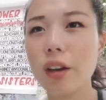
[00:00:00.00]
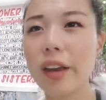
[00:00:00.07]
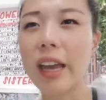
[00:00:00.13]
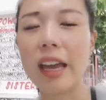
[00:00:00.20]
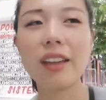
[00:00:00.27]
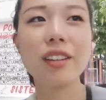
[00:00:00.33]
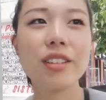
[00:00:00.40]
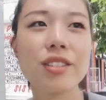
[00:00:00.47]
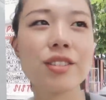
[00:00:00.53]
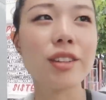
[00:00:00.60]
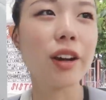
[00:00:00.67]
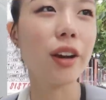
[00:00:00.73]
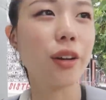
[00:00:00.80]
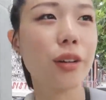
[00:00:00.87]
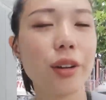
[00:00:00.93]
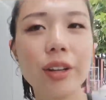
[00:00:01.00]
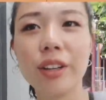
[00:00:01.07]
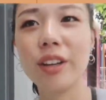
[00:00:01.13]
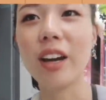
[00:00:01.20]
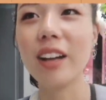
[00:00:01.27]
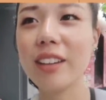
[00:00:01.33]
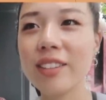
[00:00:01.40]
Okay, so
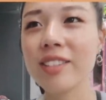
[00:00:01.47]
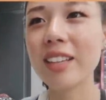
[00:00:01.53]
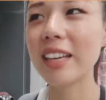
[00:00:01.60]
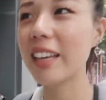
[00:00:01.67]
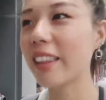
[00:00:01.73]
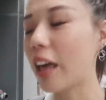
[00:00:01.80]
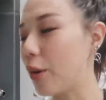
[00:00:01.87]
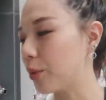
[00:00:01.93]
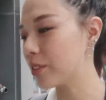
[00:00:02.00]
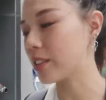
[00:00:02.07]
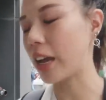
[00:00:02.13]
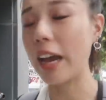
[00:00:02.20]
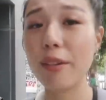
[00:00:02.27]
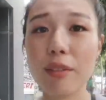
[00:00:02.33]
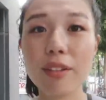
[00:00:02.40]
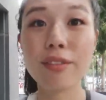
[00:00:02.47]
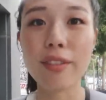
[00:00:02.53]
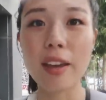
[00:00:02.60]
honestly, that was kind of a